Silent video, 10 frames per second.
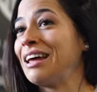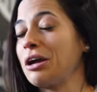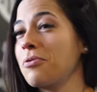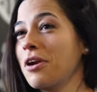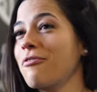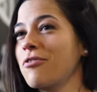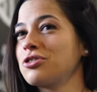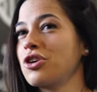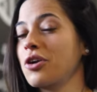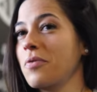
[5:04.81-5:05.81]
like when I
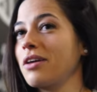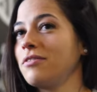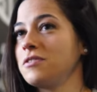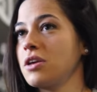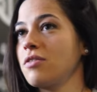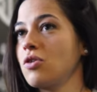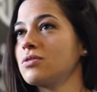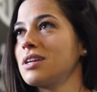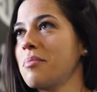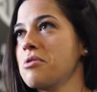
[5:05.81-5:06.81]
first started weightlifting,
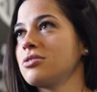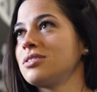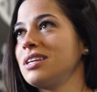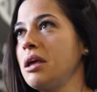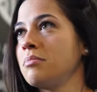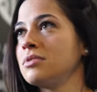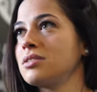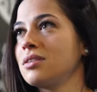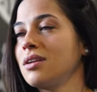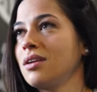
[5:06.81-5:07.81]
those numbers seemed